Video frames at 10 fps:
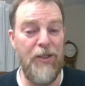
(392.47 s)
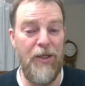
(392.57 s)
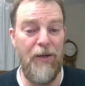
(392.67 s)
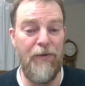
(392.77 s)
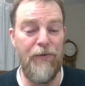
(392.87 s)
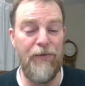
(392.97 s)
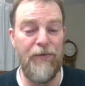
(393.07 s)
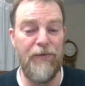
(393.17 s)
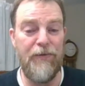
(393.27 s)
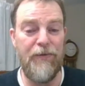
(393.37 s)
safe,
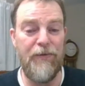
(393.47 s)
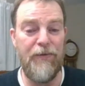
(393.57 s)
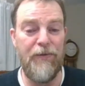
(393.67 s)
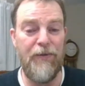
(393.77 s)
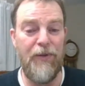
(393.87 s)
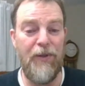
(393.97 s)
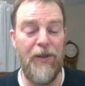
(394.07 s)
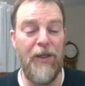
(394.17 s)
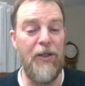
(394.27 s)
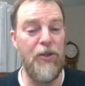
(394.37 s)

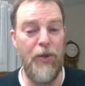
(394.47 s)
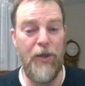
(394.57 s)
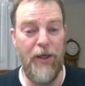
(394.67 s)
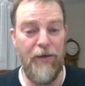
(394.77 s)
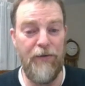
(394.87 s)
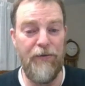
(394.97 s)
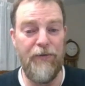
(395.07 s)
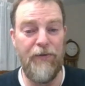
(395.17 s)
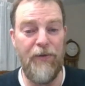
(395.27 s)
and enjoy life.